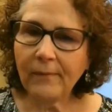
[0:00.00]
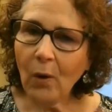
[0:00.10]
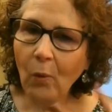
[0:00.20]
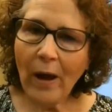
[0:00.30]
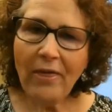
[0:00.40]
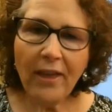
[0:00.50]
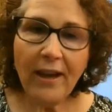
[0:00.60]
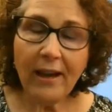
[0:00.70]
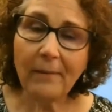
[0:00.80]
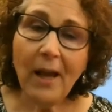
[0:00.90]
One
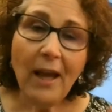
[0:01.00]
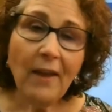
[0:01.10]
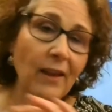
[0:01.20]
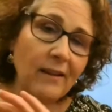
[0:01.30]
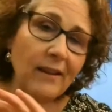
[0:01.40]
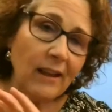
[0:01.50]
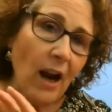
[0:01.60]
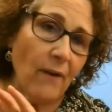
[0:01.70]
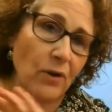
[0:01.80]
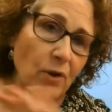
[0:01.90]
thing that
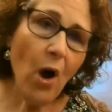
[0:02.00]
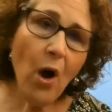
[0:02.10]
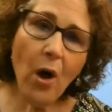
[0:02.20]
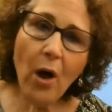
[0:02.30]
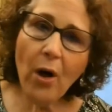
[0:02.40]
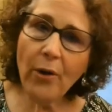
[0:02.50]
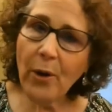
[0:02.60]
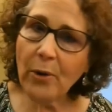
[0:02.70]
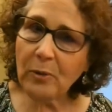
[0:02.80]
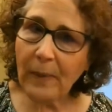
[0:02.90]
covers all
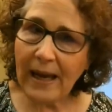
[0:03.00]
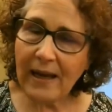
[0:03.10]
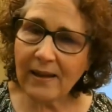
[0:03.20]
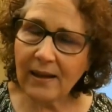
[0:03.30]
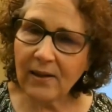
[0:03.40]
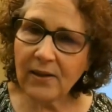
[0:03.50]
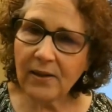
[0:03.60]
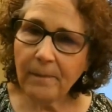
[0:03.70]
those bases.